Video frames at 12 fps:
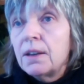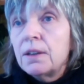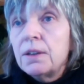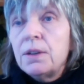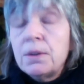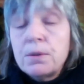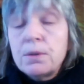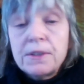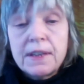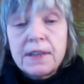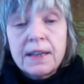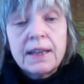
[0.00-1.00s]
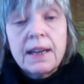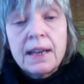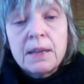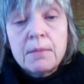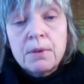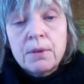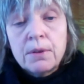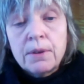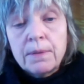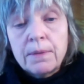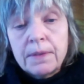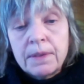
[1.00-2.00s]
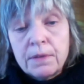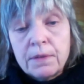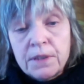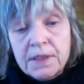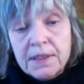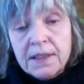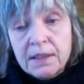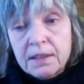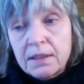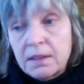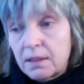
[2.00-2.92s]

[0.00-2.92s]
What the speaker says: using anymore the physical